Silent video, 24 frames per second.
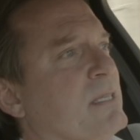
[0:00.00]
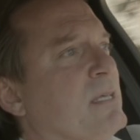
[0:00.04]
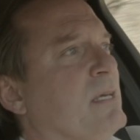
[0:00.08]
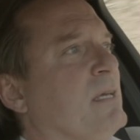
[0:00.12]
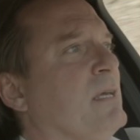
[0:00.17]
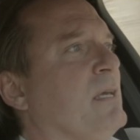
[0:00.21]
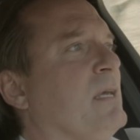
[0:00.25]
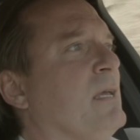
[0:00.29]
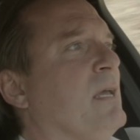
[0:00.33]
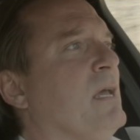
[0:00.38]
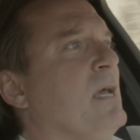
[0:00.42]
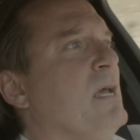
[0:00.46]

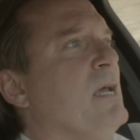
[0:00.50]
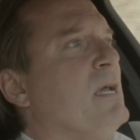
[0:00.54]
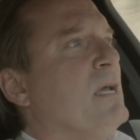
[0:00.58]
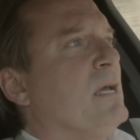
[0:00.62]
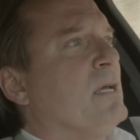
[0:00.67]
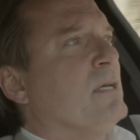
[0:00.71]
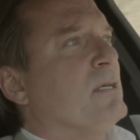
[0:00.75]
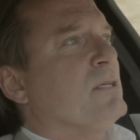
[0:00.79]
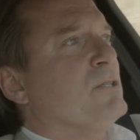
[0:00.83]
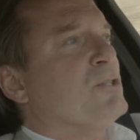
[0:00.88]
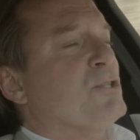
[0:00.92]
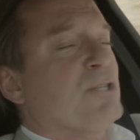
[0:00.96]
the
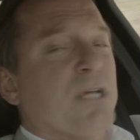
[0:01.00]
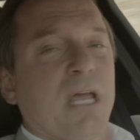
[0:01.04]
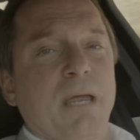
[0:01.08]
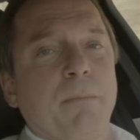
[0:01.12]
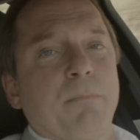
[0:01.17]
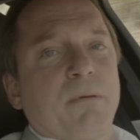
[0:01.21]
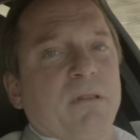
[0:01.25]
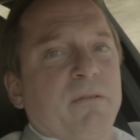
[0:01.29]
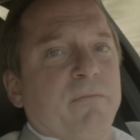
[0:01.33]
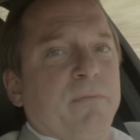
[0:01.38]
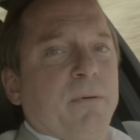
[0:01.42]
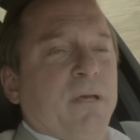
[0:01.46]

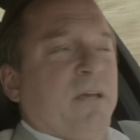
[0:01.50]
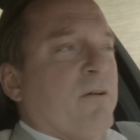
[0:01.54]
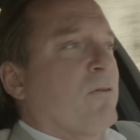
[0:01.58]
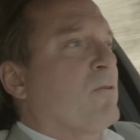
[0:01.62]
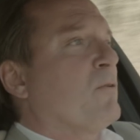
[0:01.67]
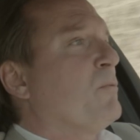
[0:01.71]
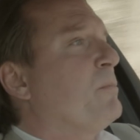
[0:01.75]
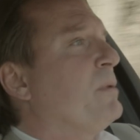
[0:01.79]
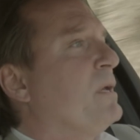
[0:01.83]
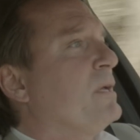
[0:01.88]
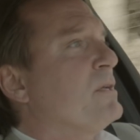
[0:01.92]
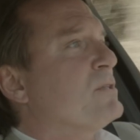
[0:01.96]
shape of the
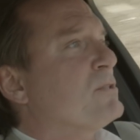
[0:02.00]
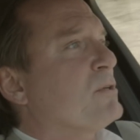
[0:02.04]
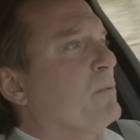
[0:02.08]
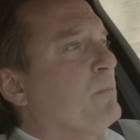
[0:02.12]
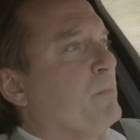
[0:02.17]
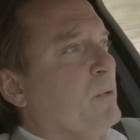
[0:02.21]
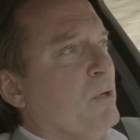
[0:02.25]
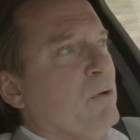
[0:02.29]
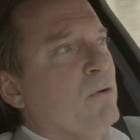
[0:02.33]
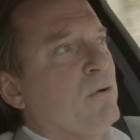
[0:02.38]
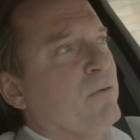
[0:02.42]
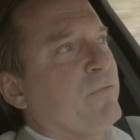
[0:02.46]
vehicle being so
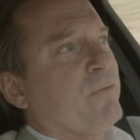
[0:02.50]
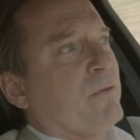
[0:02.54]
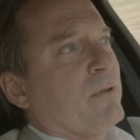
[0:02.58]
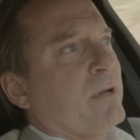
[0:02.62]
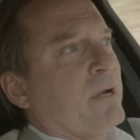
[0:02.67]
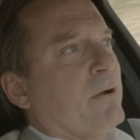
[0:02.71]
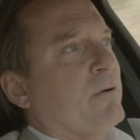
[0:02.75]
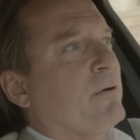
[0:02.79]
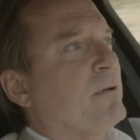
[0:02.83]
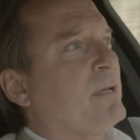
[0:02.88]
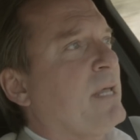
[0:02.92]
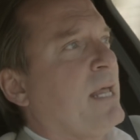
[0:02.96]
beautiful and
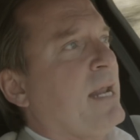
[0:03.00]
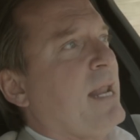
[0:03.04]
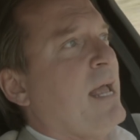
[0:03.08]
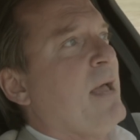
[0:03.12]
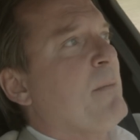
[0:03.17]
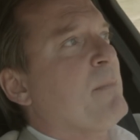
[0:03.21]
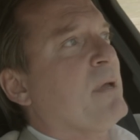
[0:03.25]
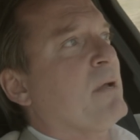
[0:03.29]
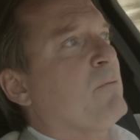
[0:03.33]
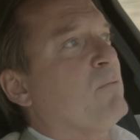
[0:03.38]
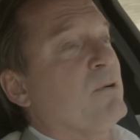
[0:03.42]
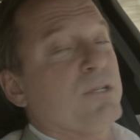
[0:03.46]

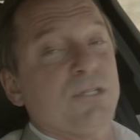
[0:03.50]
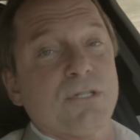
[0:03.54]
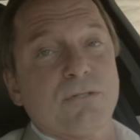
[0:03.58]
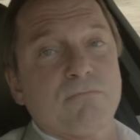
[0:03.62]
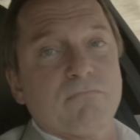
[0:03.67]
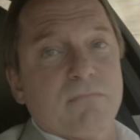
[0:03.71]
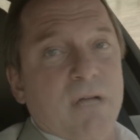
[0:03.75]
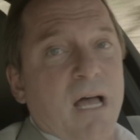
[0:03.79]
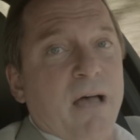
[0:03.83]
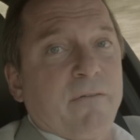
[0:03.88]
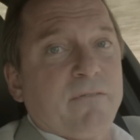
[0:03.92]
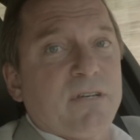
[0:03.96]
aerodynamic, which
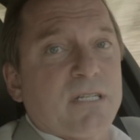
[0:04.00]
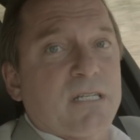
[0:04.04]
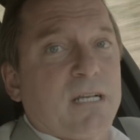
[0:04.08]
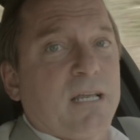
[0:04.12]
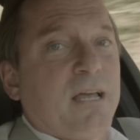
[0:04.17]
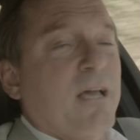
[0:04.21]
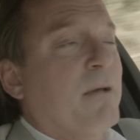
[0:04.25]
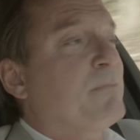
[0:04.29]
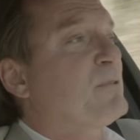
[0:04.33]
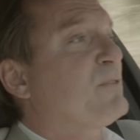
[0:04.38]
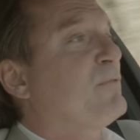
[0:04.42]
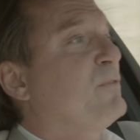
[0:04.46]
obviously
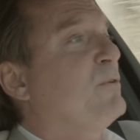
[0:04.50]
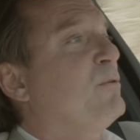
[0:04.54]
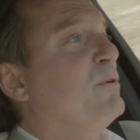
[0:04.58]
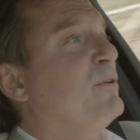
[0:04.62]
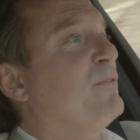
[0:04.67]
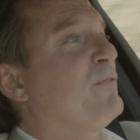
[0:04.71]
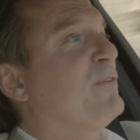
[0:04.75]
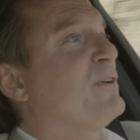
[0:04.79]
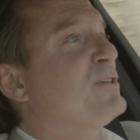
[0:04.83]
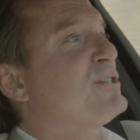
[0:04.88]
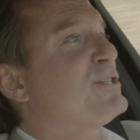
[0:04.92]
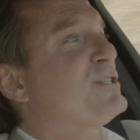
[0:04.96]
helps fuel
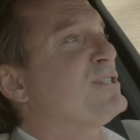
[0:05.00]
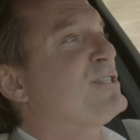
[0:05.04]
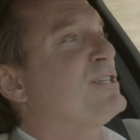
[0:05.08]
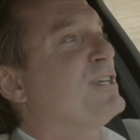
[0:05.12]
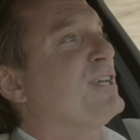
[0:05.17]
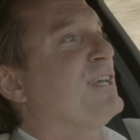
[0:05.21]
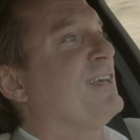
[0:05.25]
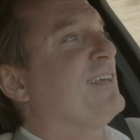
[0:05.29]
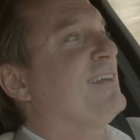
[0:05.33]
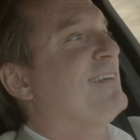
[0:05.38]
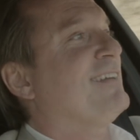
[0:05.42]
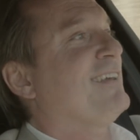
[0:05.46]

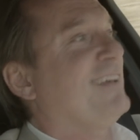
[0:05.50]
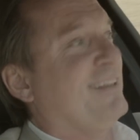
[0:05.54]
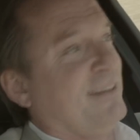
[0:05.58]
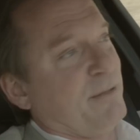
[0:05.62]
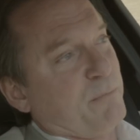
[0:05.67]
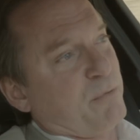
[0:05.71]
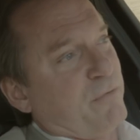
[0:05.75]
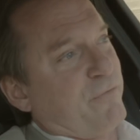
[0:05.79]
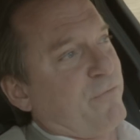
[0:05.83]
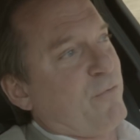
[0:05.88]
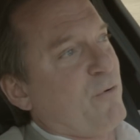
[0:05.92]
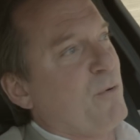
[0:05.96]
efficiency and the
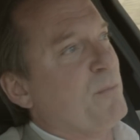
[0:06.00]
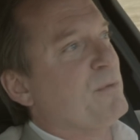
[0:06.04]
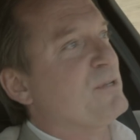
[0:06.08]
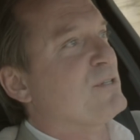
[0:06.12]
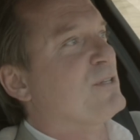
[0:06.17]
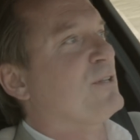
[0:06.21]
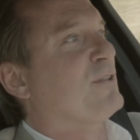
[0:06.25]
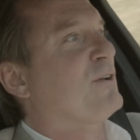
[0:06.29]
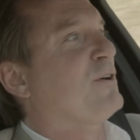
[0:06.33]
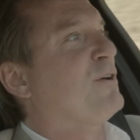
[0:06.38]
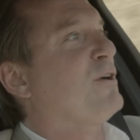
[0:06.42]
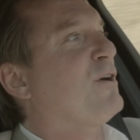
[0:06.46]

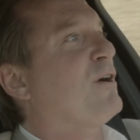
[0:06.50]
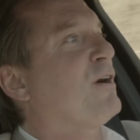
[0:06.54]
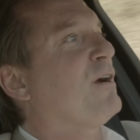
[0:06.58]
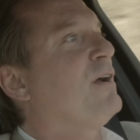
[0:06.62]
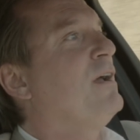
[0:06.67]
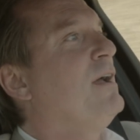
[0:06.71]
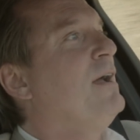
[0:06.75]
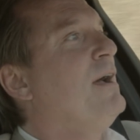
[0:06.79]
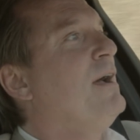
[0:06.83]
performance of the car.